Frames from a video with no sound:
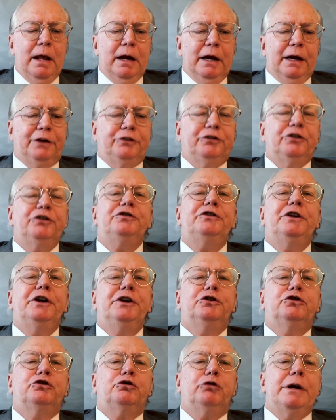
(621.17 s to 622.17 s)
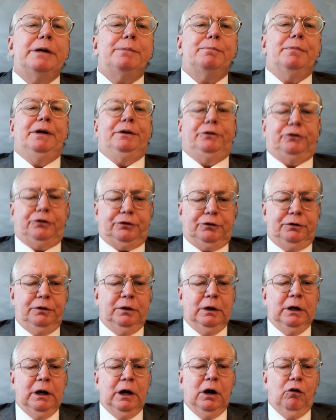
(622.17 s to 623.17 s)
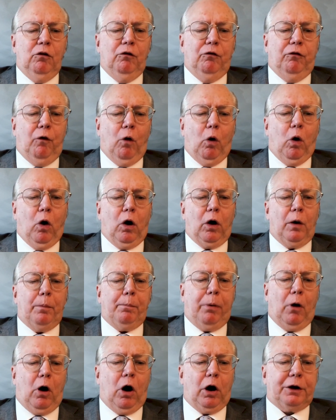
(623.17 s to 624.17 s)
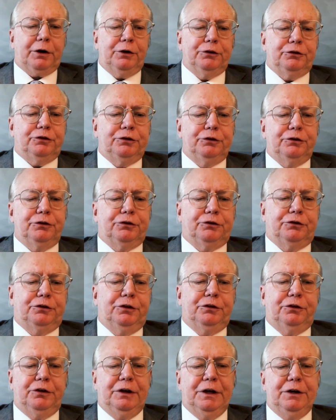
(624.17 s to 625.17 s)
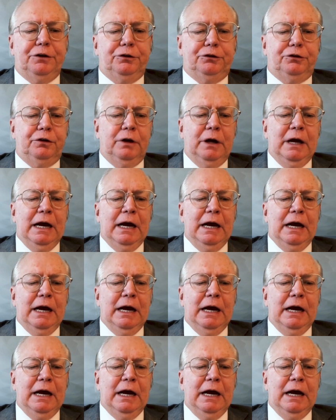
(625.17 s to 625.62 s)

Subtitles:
existing treatments for Parkinson's disease,